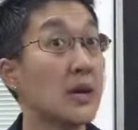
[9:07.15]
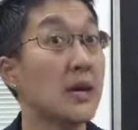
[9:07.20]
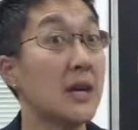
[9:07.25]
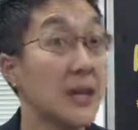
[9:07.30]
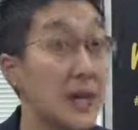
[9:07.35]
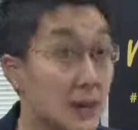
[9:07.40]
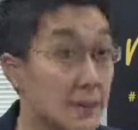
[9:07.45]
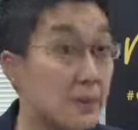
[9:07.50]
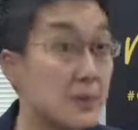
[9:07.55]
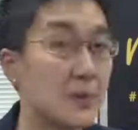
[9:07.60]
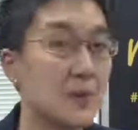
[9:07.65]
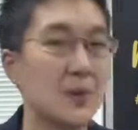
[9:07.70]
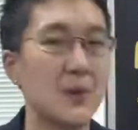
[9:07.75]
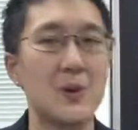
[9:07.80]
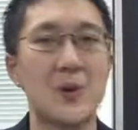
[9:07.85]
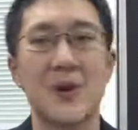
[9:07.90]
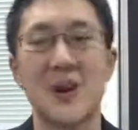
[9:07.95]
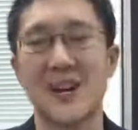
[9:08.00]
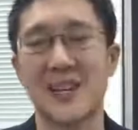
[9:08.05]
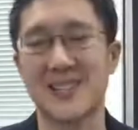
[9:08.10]
keep
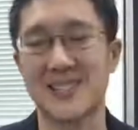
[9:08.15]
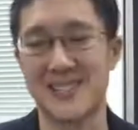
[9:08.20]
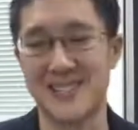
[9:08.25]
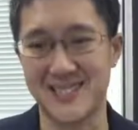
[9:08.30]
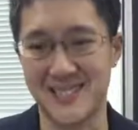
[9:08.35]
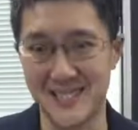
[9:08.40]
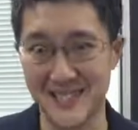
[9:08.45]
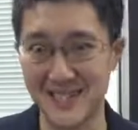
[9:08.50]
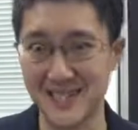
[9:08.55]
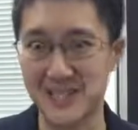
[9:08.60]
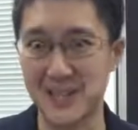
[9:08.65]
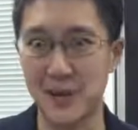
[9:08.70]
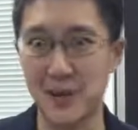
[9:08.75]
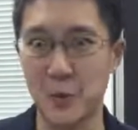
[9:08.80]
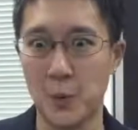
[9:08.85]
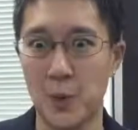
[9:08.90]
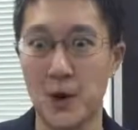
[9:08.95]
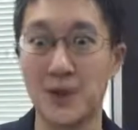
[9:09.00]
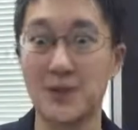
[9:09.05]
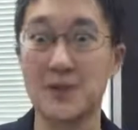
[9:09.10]
your existing
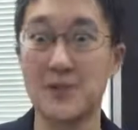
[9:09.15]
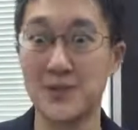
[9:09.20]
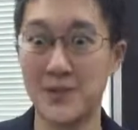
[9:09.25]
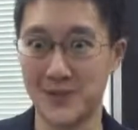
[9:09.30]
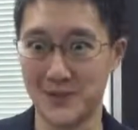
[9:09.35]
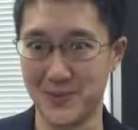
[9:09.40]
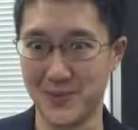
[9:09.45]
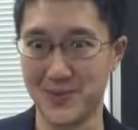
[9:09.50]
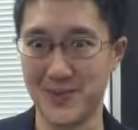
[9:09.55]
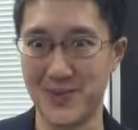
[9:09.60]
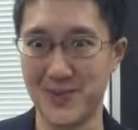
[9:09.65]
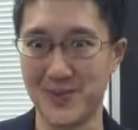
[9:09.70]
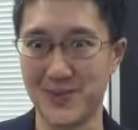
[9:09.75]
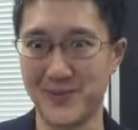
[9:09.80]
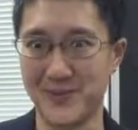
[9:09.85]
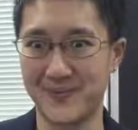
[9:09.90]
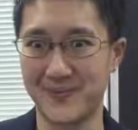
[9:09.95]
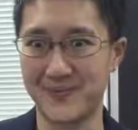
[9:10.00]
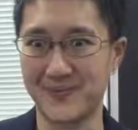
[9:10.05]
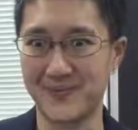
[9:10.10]
ones with
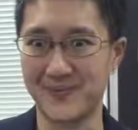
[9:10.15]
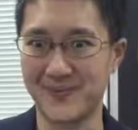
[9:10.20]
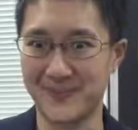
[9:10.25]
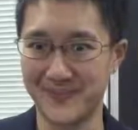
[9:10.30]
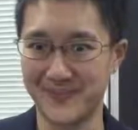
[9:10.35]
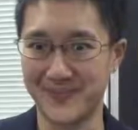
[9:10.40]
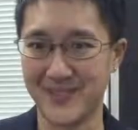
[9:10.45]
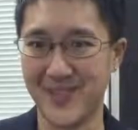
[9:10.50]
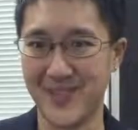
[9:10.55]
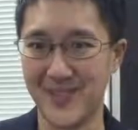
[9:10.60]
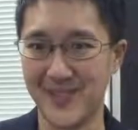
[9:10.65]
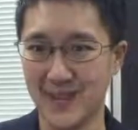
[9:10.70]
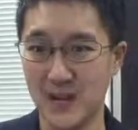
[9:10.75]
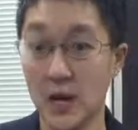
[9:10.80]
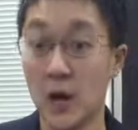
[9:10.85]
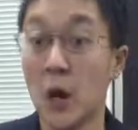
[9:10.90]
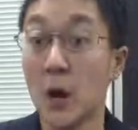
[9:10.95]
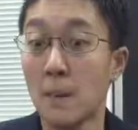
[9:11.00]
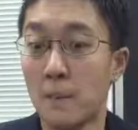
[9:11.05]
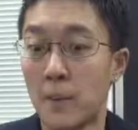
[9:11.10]
you. Yeah,
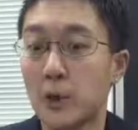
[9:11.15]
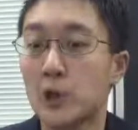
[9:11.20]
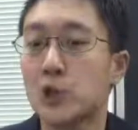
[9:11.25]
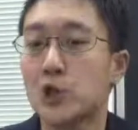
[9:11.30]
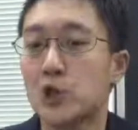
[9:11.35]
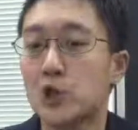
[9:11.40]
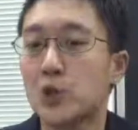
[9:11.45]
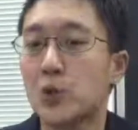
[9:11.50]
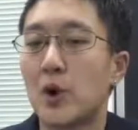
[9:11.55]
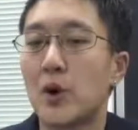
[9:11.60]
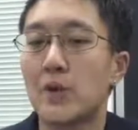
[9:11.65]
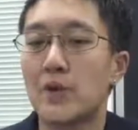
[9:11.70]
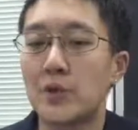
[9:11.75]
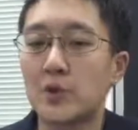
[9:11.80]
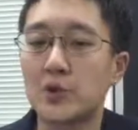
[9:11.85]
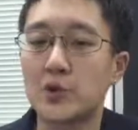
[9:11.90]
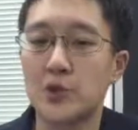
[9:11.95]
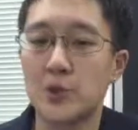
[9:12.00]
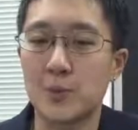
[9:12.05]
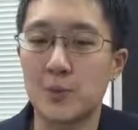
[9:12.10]
because you
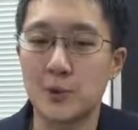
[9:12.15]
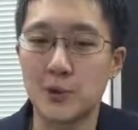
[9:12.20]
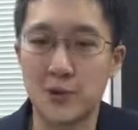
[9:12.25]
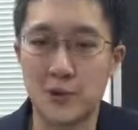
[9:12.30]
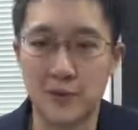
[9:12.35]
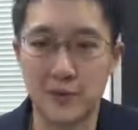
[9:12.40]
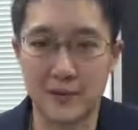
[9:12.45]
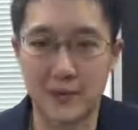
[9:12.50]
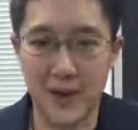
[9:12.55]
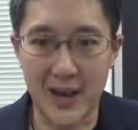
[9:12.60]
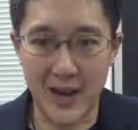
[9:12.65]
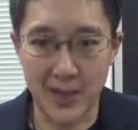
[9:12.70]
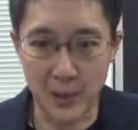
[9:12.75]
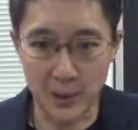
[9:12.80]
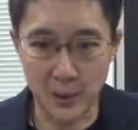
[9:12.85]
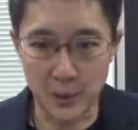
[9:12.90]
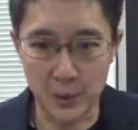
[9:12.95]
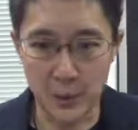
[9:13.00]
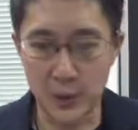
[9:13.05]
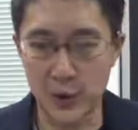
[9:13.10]
offer so much of
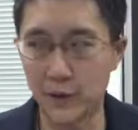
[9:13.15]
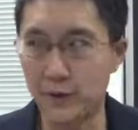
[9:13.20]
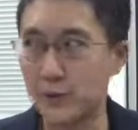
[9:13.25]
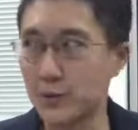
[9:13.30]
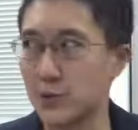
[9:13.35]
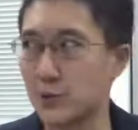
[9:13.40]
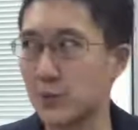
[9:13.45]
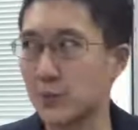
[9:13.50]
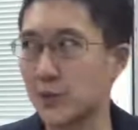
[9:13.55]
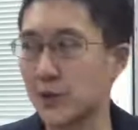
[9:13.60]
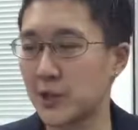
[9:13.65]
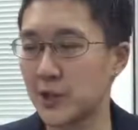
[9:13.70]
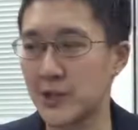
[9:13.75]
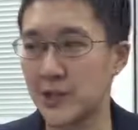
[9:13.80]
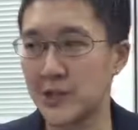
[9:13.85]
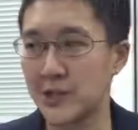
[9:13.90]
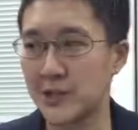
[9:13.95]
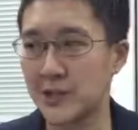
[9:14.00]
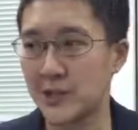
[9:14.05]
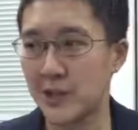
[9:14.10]
value, you offer so
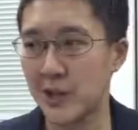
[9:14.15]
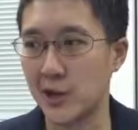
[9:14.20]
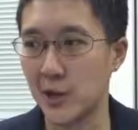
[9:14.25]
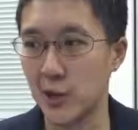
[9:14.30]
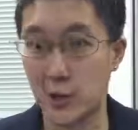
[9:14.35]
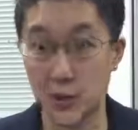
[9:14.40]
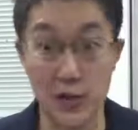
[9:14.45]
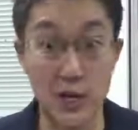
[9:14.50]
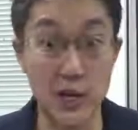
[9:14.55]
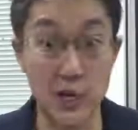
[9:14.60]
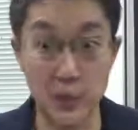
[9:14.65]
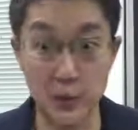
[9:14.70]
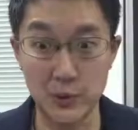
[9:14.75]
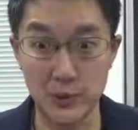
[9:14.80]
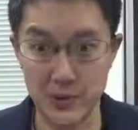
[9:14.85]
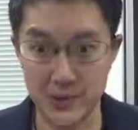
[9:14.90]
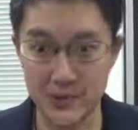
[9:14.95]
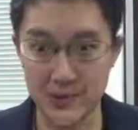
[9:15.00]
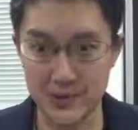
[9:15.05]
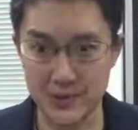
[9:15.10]
much inside your
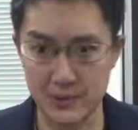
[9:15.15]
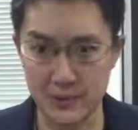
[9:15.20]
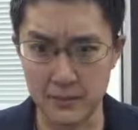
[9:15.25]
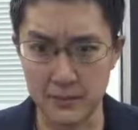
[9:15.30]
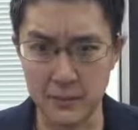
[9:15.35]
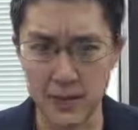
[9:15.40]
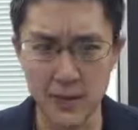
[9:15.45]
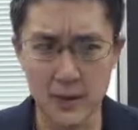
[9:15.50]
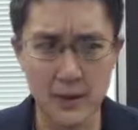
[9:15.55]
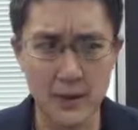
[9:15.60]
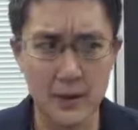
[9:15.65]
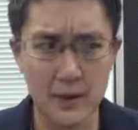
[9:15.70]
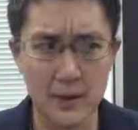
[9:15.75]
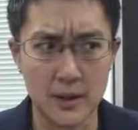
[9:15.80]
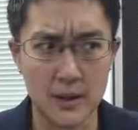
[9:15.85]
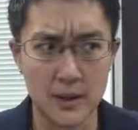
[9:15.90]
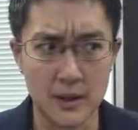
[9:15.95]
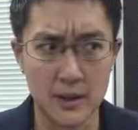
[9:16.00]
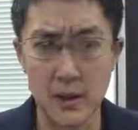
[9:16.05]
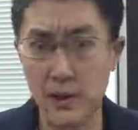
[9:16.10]
ecosystem
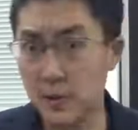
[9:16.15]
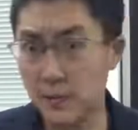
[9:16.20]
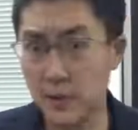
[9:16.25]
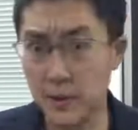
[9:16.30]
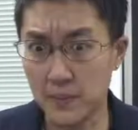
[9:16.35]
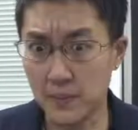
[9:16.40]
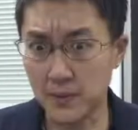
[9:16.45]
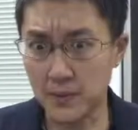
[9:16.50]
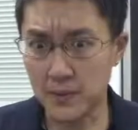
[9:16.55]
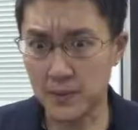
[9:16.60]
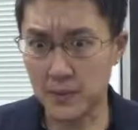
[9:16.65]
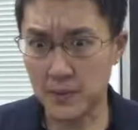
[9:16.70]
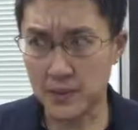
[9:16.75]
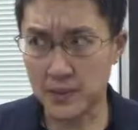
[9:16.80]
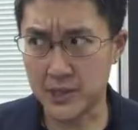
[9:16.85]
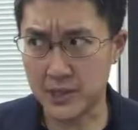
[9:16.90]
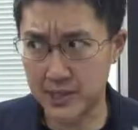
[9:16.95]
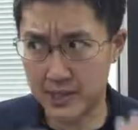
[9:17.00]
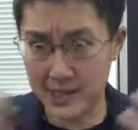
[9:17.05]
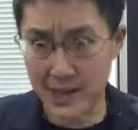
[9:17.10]
that a lot of people just
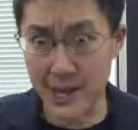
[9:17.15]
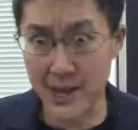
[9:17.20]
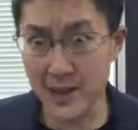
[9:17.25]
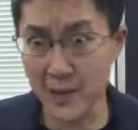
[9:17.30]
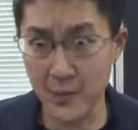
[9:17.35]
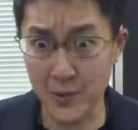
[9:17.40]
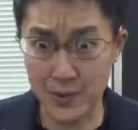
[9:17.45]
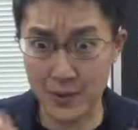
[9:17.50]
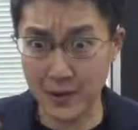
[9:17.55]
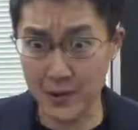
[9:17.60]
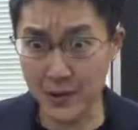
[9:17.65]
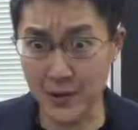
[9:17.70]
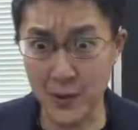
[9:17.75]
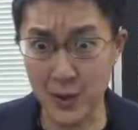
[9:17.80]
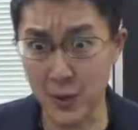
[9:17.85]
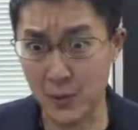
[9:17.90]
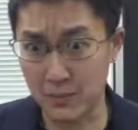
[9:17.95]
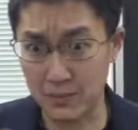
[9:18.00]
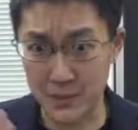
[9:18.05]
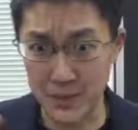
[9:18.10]
want to stay within
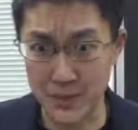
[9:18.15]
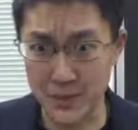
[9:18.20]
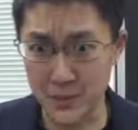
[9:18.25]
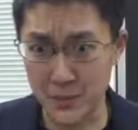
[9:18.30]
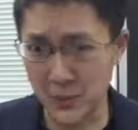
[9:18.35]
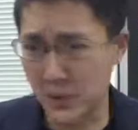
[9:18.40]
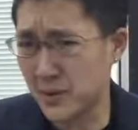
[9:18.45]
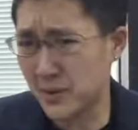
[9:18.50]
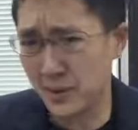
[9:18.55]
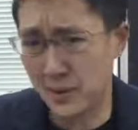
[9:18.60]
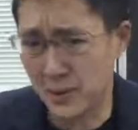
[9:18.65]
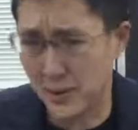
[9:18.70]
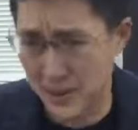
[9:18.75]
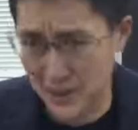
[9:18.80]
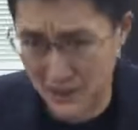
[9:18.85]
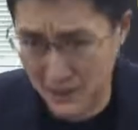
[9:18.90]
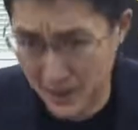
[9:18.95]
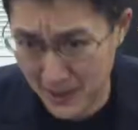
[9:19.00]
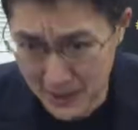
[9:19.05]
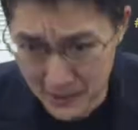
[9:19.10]
your means. Whether or not
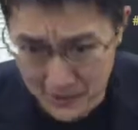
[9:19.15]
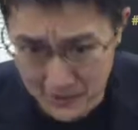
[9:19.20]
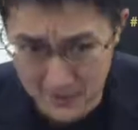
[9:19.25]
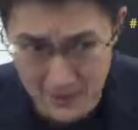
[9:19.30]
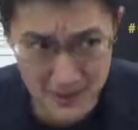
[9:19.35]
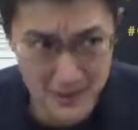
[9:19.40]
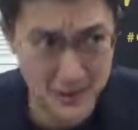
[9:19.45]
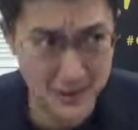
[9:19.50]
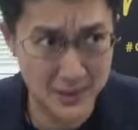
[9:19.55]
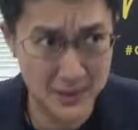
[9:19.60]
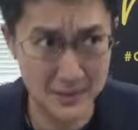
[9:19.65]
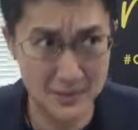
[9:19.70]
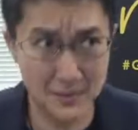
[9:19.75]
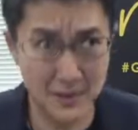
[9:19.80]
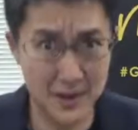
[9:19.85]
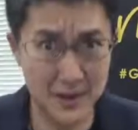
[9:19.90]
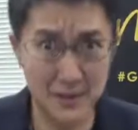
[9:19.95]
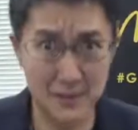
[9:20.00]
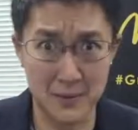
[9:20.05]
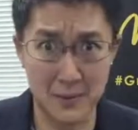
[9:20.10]
they buy something, it doesn't
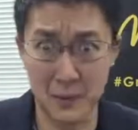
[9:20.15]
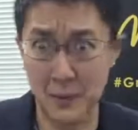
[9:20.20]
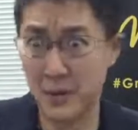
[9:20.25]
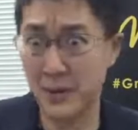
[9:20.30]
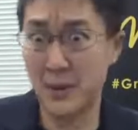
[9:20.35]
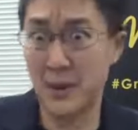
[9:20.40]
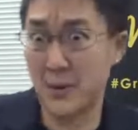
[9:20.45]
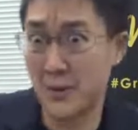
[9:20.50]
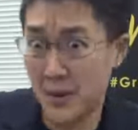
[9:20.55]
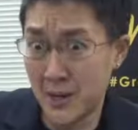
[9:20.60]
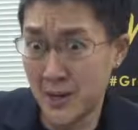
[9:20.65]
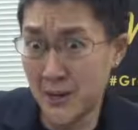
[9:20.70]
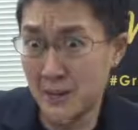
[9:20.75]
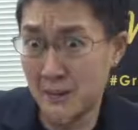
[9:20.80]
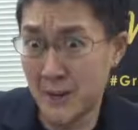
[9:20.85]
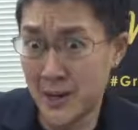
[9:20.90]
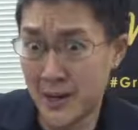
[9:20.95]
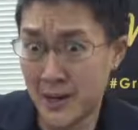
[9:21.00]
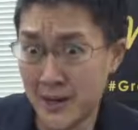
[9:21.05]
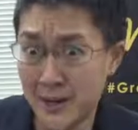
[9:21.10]
matter, but when they're ready to
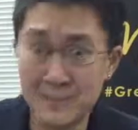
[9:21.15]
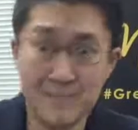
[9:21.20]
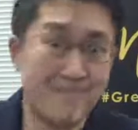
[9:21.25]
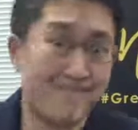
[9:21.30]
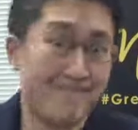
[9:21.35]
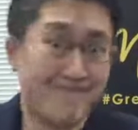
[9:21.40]
buy,